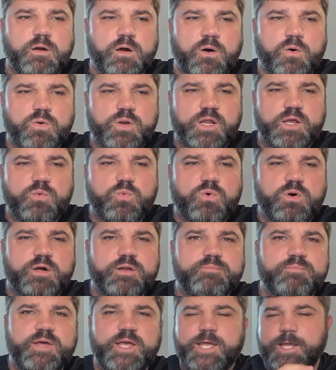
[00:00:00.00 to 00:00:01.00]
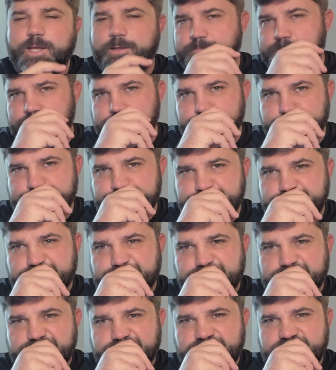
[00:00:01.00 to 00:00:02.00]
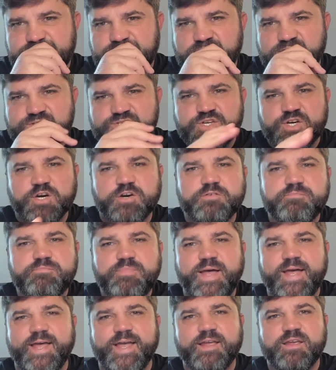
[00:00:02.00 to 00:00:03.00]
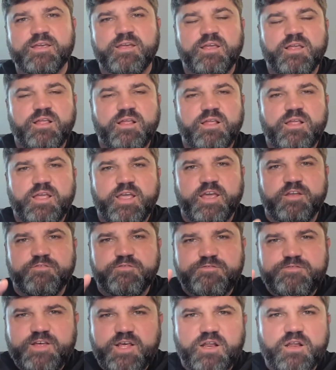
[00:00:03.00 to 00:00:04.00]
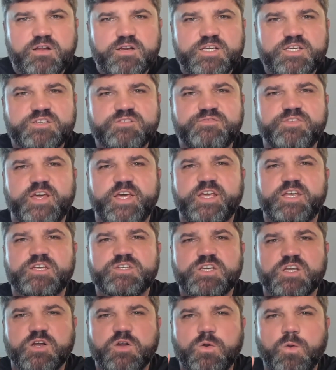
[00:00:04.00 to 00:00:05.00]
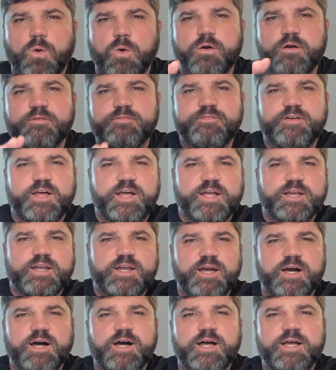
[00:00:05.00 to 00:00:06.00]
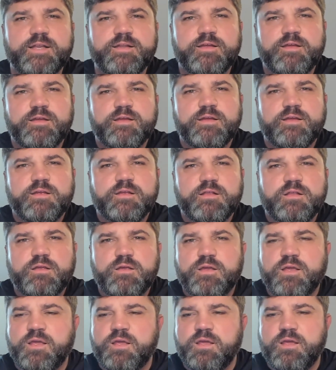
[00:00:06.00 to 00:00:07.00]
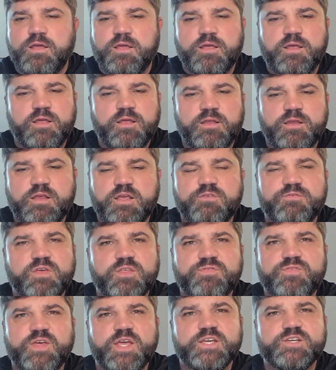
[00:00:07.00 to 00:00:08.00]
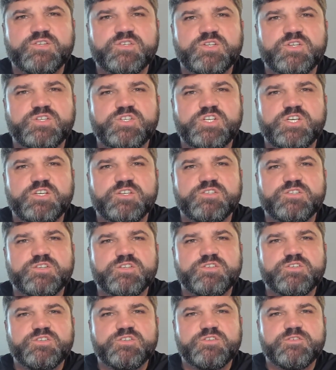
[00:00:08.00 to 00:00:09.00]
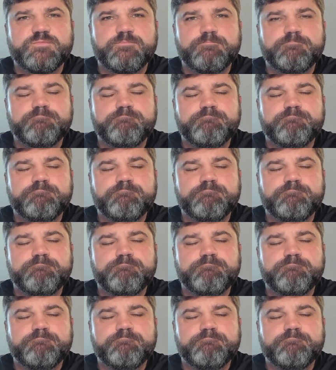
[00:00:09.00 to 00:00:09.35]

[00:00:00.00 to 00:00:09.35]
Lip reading: Only one man turned back and fell on his face and glorified God and giving thanks to Jesus.